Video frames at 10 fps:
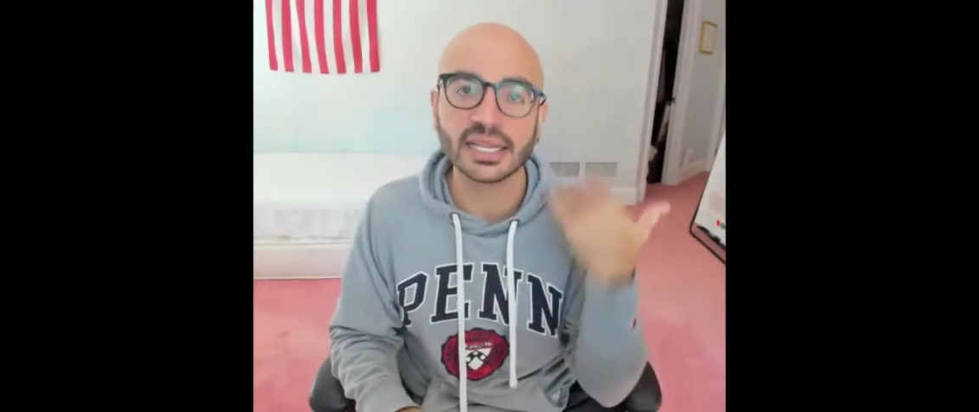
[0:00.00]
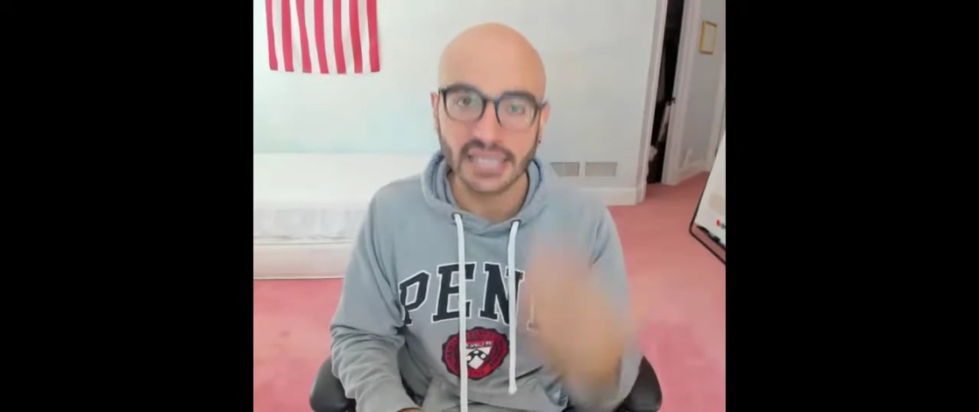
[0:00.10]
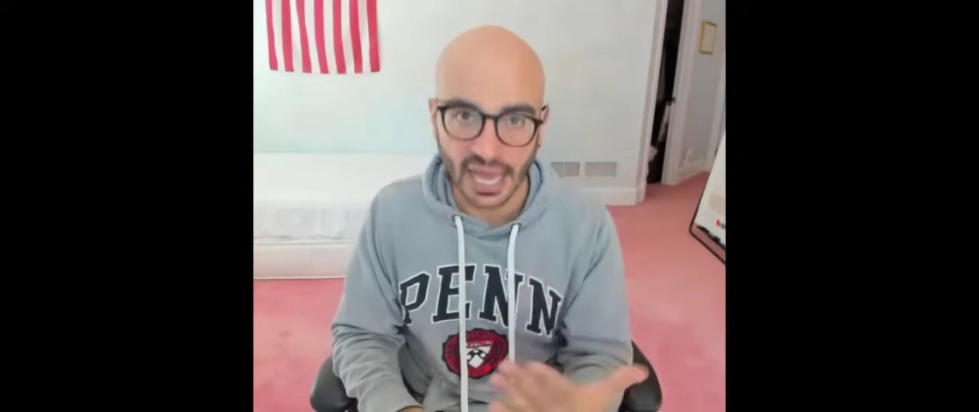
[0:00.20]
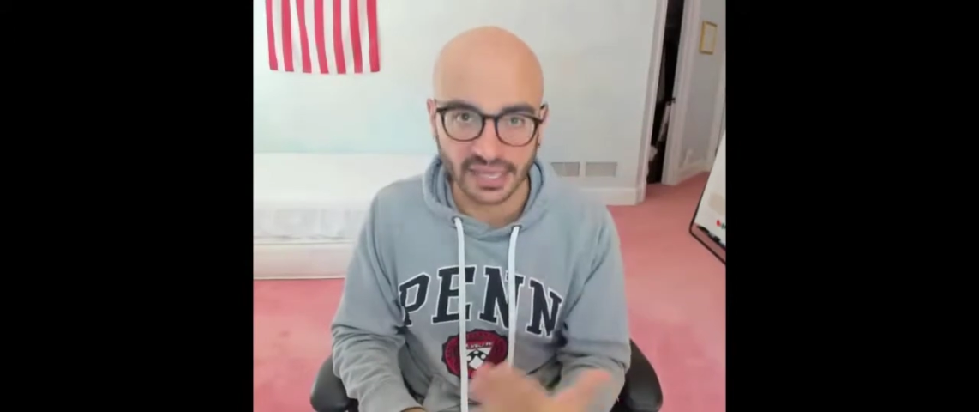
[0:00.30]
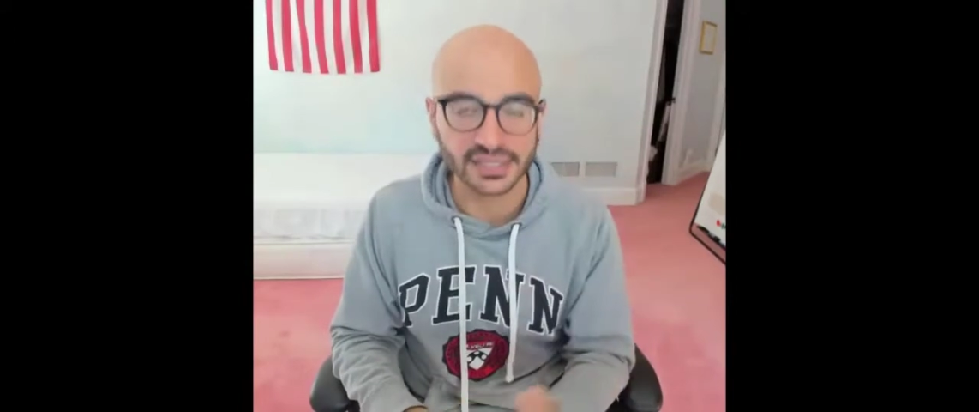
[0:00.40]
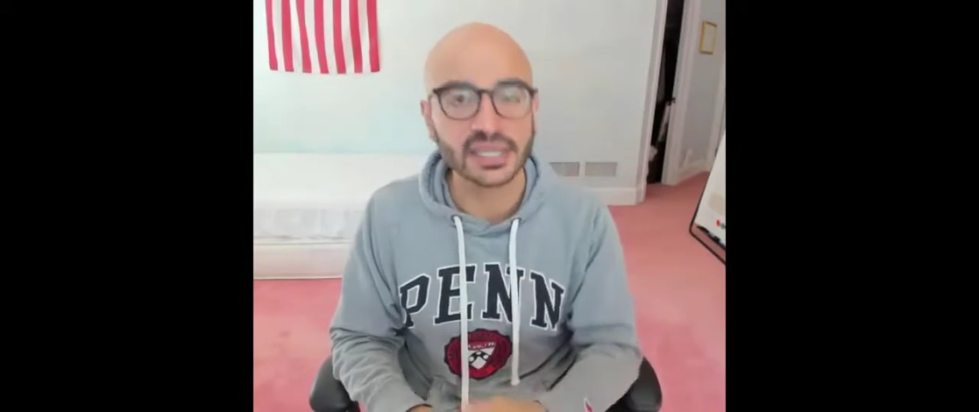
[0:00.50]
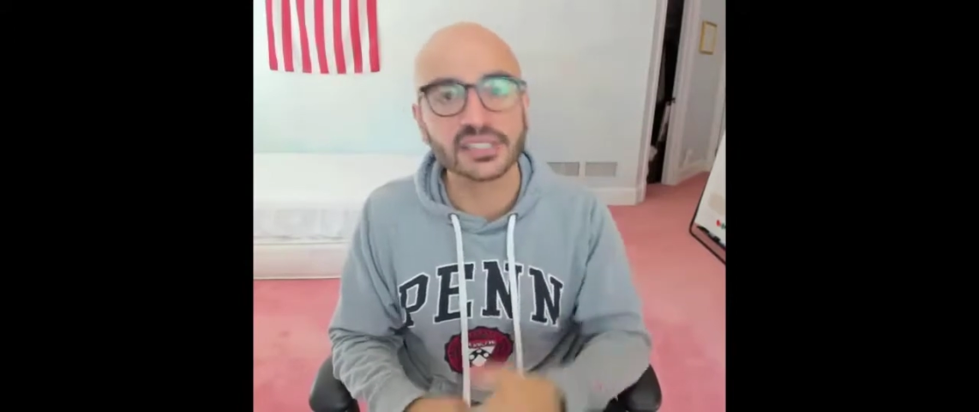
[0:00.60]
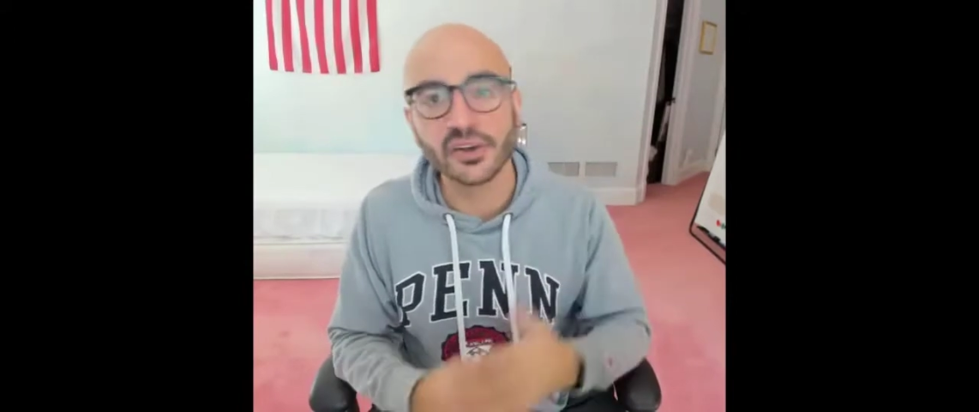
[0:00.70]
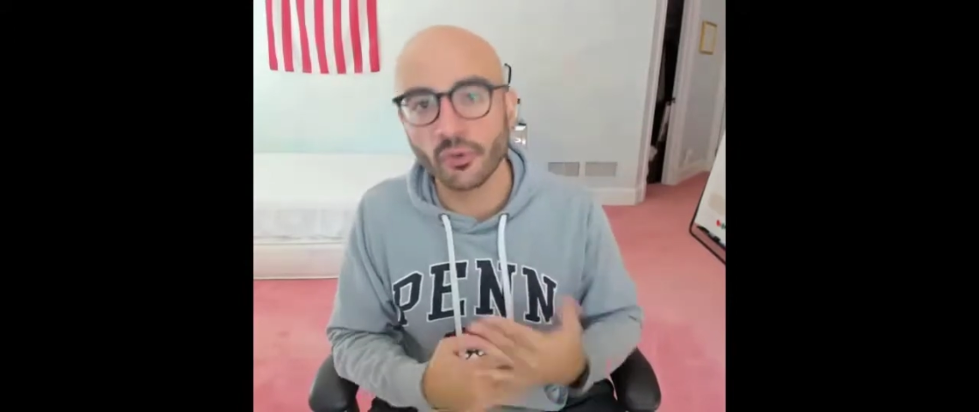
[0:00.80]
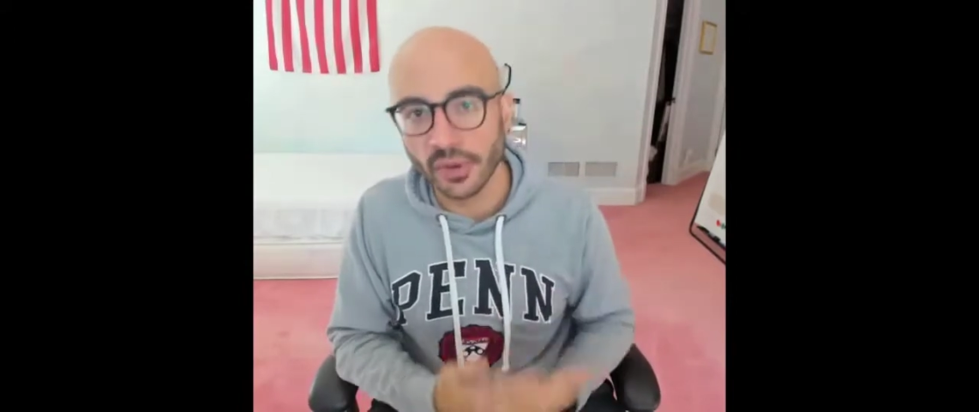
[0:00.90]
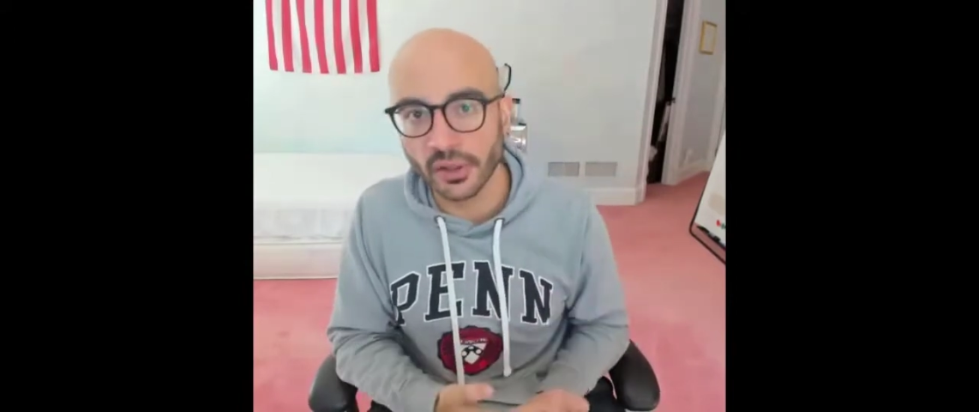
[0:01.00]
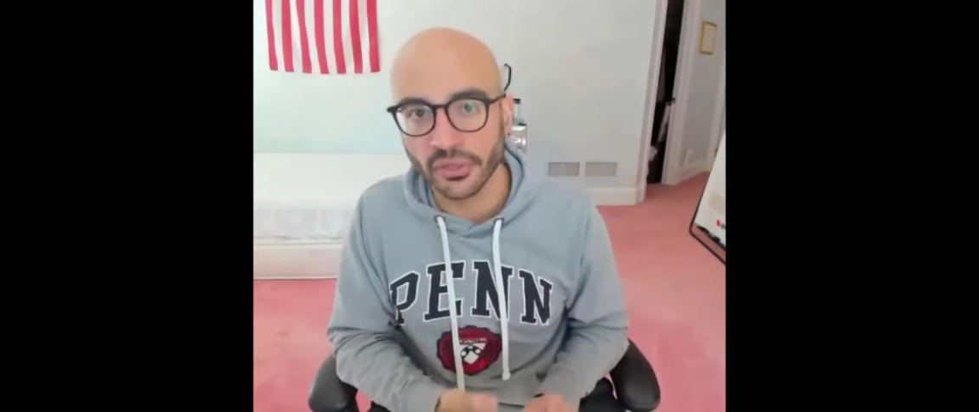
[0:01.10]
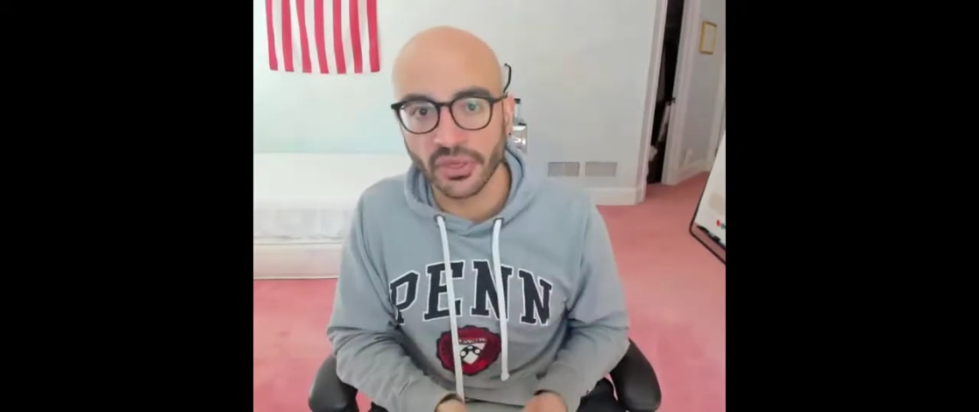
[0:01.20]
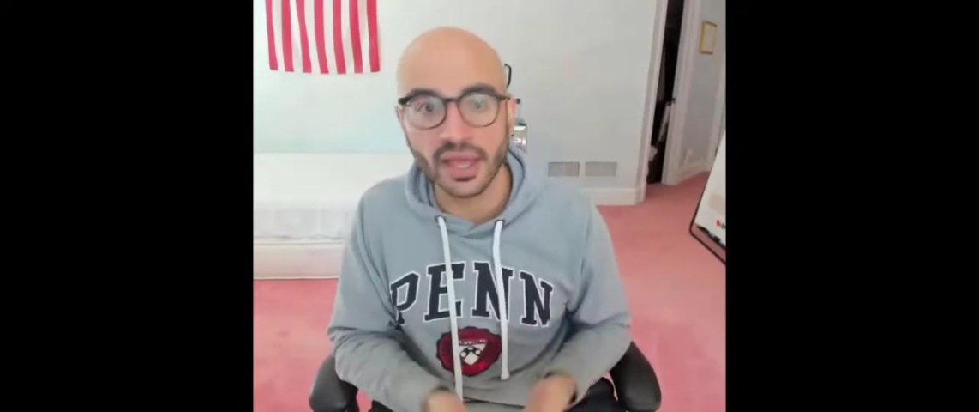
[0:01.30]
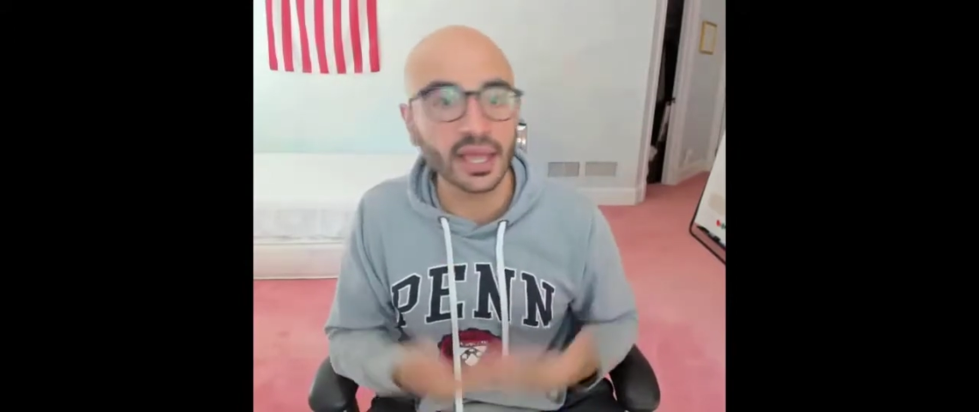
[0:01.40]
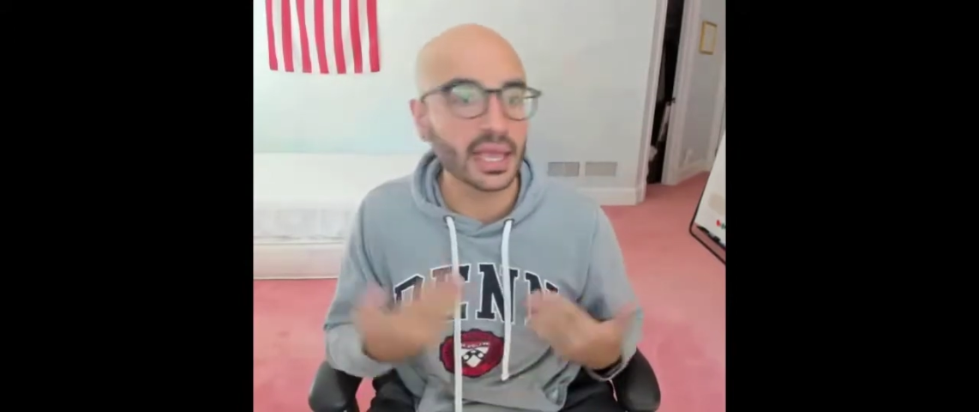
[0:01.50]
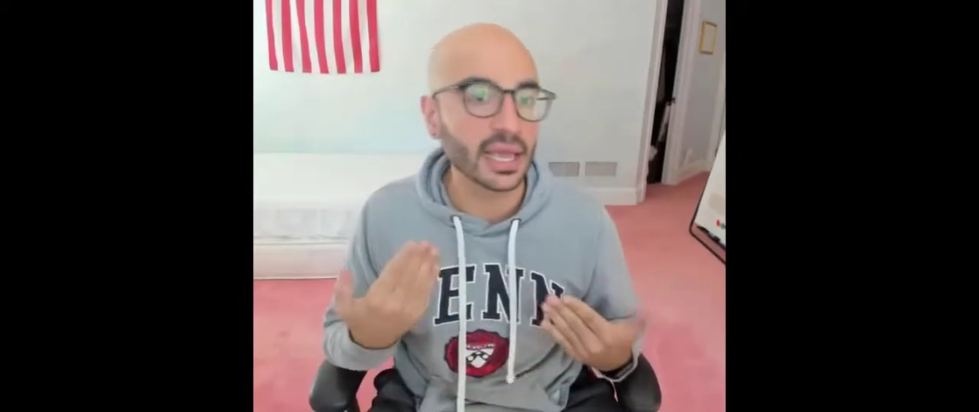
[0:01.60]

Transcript: Yes. Is it a real thing?